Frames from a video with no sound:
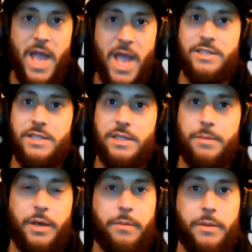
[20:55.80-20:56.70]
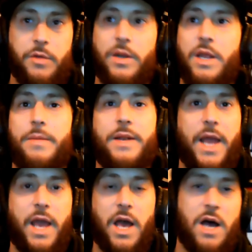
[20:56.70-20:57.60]
excellent. Between him and
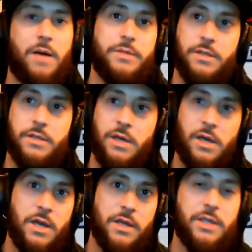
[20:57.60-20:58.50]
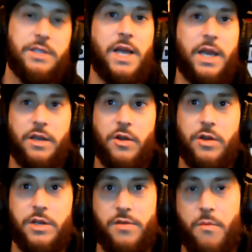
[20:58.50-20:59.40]
Nate Hobbs, the secondary
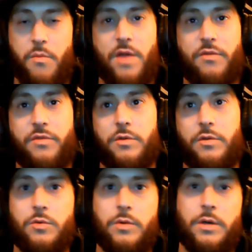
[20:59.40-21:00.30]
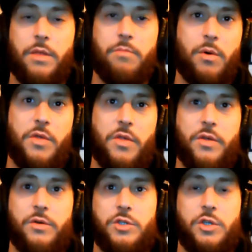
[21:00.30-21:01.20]
does have a bright future with both of
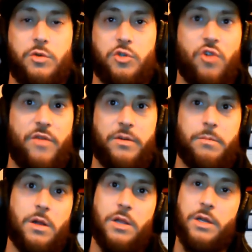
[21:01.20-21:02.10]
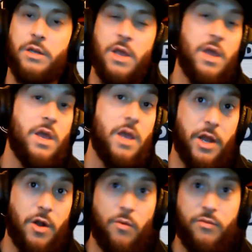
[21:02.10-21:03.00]
those two, Trayvon Mullen,
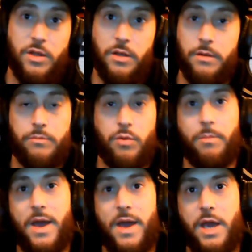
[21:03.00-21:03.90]
and hopefully bring back